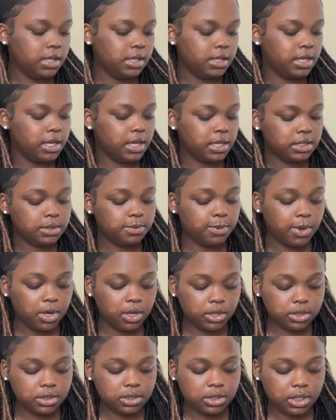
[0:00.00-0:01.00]
this
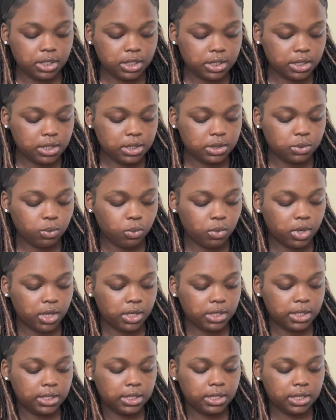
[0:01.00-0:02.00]
purse is one
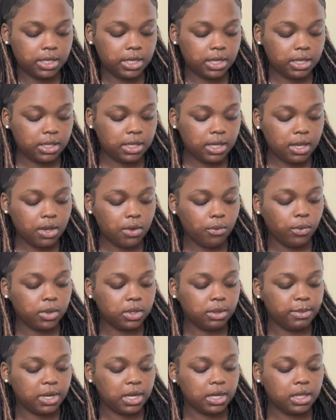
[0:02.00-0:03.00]
that one
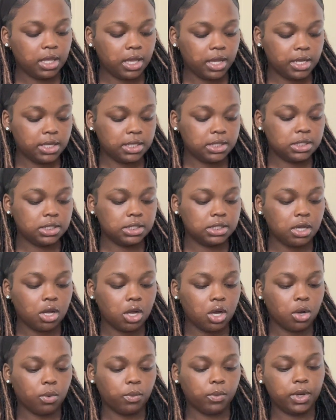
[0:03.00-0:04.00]
of my clients has
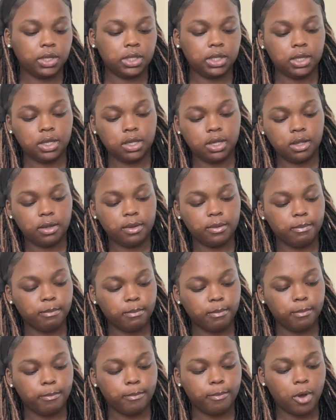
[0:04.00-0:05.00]
already
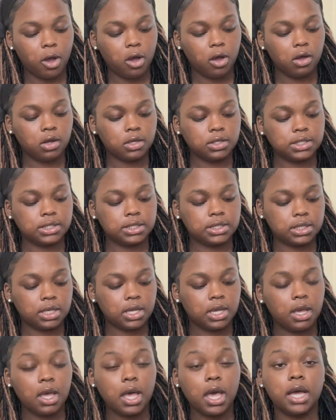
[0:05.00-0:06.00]
bought
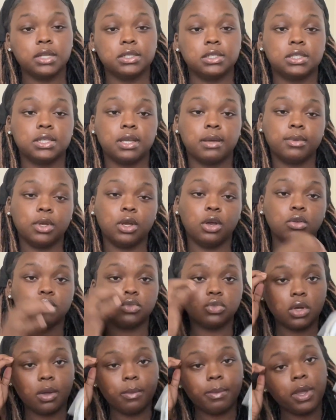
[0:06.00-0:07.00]
I just have to go
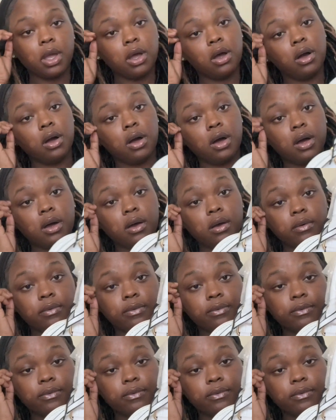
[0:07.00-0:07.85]
drop it off.